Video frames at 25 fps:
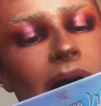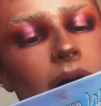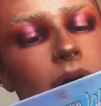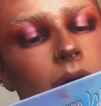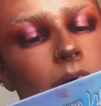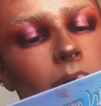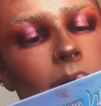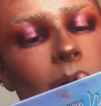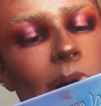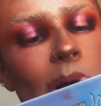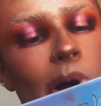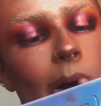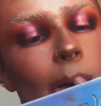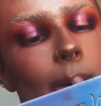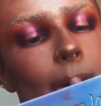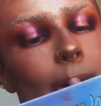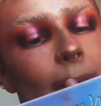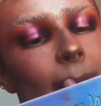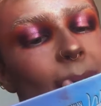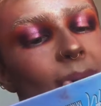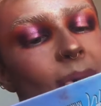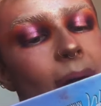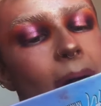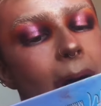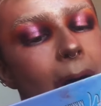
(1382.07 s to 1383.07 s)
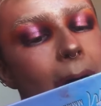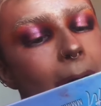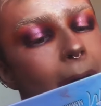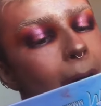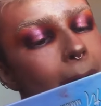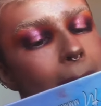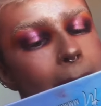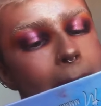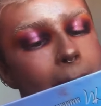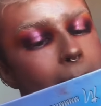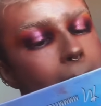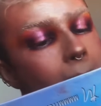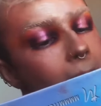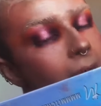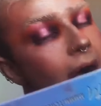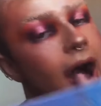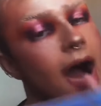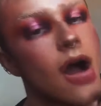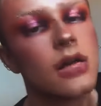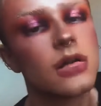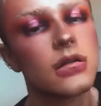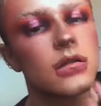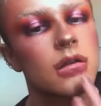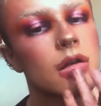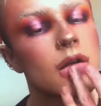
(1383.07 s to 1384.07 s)
and I do especially
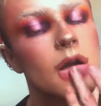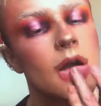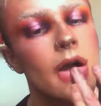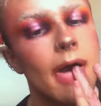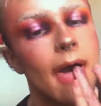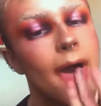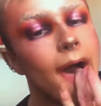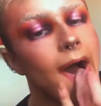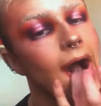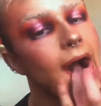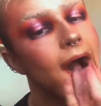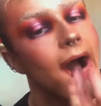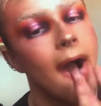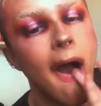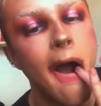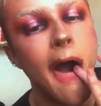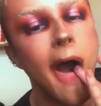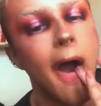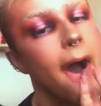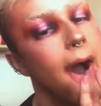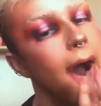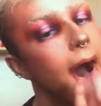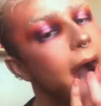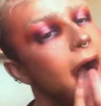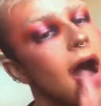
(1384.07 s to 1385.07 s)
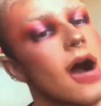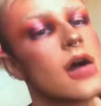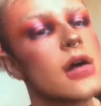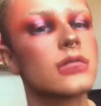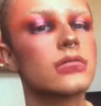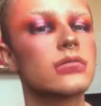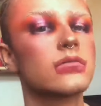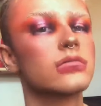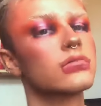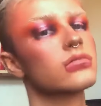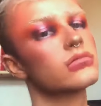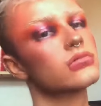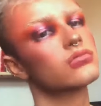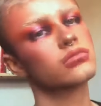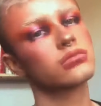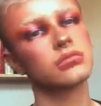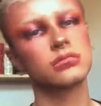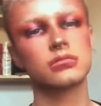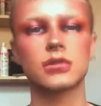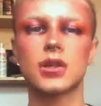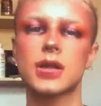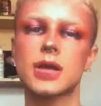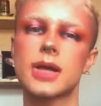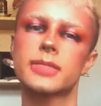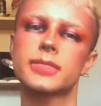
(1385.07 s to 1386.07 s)
like to use the paints on
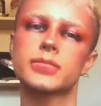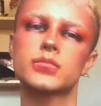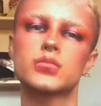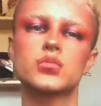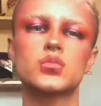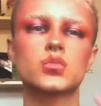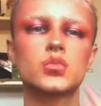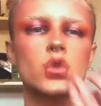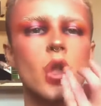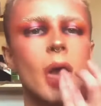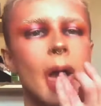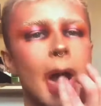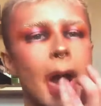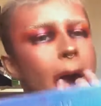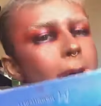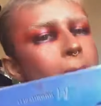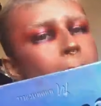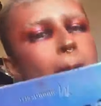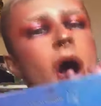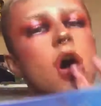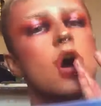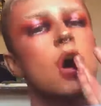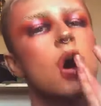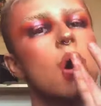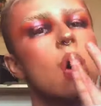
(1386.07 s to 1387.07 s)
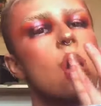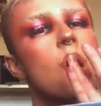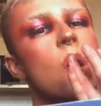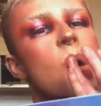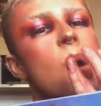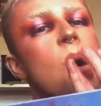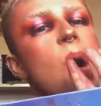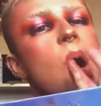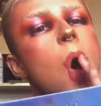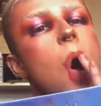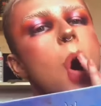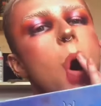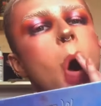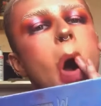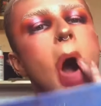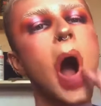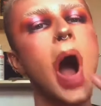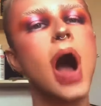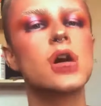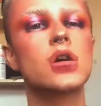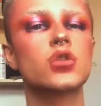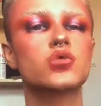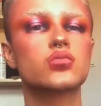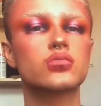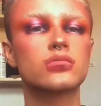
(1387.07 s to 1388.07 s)
for lipstick.
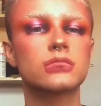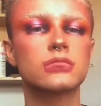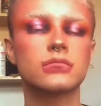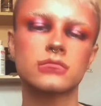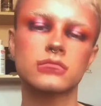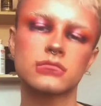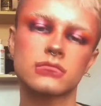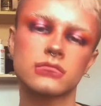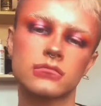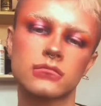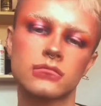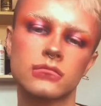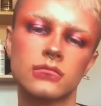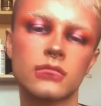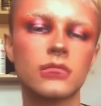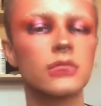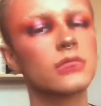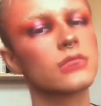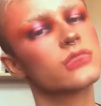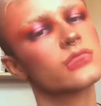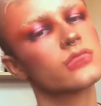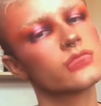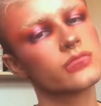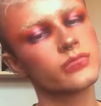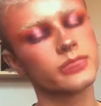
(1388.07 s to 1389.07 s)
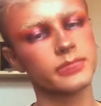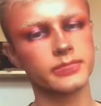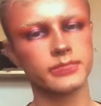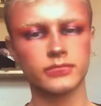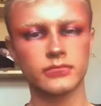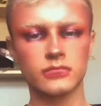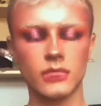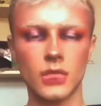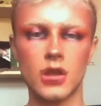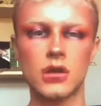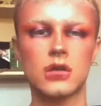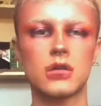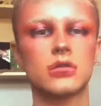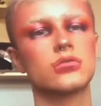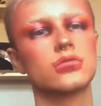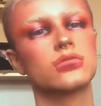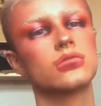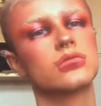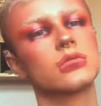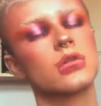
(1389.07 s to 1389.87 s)
But I just thought I'd